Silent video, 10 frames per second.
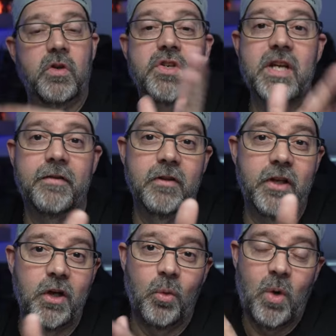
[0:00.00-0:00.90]
you're definitely
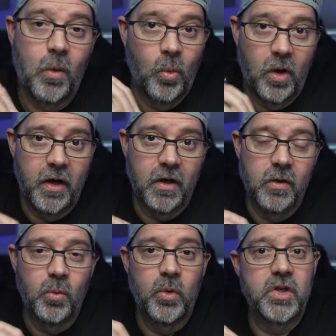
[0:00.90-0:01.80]
gonna want
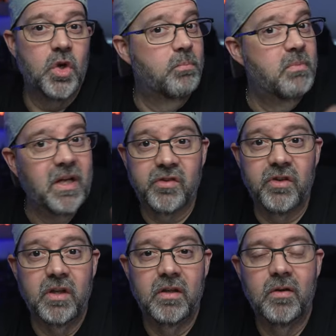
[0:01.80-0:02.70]
wired when you're
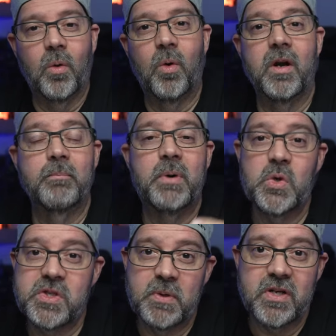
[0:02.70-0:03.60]
mixing or in
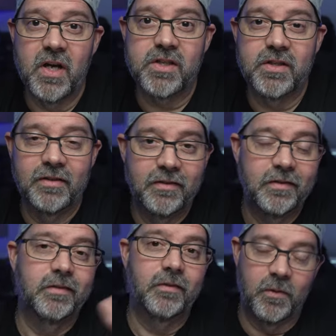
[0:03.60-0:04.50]
post-production
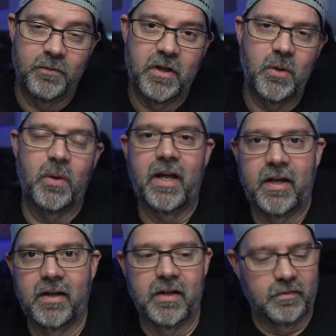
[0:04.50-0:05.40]
or video
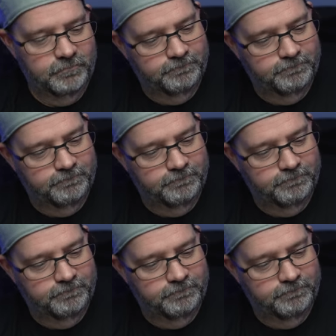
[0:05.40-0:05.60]
editing.